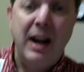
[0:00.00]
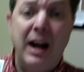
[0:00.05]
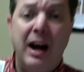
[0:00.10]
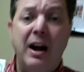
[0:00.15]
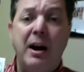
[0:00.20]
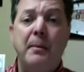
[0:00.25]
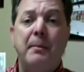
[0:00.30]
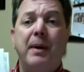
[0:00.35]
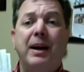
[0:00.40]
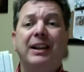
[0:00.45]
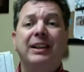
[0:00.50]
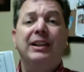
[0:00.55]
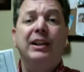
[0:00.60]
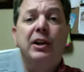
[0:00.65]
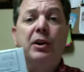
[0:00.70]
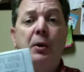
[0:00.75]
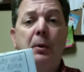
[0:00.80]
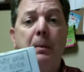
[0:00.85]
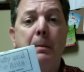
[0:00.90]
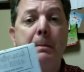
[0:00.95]
a
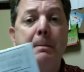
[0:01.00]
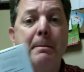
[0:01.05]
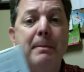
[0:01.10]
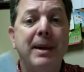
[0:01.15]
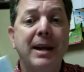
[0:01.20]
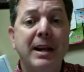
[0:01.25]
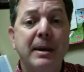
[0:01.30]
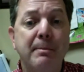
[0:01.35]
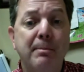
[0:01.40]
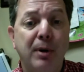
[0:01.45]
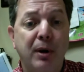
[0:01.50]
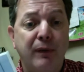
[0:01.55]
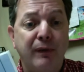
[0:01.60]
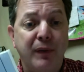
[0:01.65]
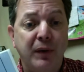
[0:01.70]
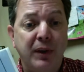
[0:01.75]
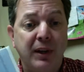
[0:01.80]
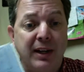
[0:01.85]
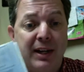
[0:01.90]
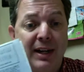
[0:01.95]
little mini book
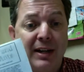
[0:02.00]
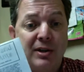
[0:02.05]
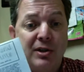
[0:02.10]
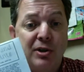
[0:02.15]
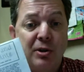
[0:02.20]
for the kids.